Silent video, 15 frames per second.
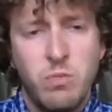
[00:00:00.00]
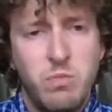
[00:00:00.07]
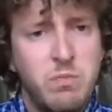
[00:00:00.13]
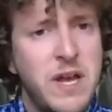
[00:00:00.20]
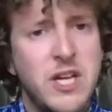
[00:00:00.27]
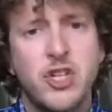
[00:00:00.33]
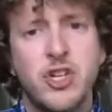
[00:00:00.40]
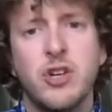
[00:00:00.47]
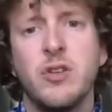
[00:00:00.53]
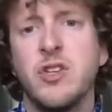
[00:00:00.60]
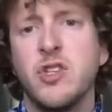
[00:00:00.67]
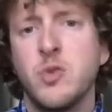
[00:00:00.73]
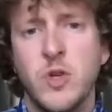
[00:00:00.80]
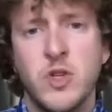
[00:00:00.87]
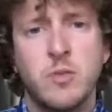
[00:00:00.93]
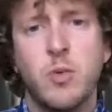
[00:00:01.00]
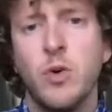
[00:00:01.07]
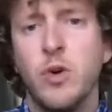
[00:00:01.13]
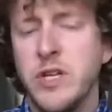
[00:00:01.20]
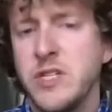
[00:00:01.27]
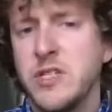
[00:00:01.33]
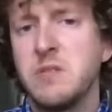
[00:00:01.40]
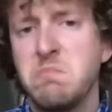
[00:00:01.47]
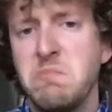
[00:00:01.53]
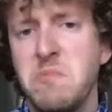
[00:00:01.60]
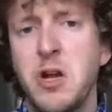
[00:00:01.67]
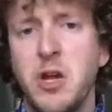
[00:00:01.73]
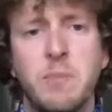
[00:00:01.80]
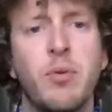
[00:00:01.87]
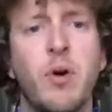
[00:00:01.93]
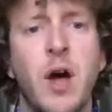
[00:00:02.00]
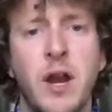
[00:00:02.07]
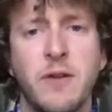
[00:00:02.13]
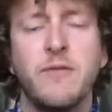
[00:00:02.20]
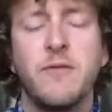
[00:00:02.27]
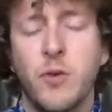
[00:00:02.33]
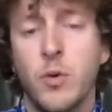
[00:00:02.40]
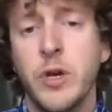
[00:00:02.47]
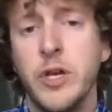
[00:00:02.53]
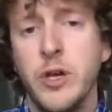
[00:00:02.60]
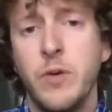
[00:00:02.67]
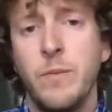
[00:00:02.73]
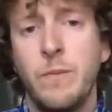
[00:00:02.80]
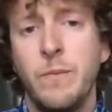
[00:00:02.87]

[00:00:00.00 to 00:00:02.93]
make sure that Switchboard is a good product for you.